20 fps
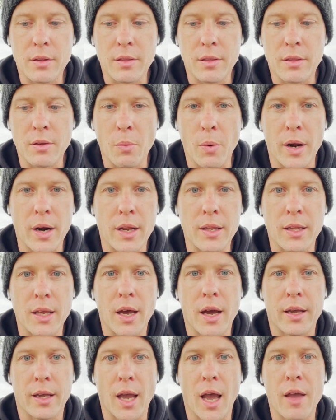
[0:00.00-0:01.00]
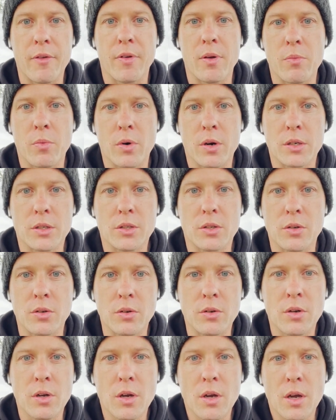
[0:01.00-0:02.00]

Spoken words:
the one idea I gave him was to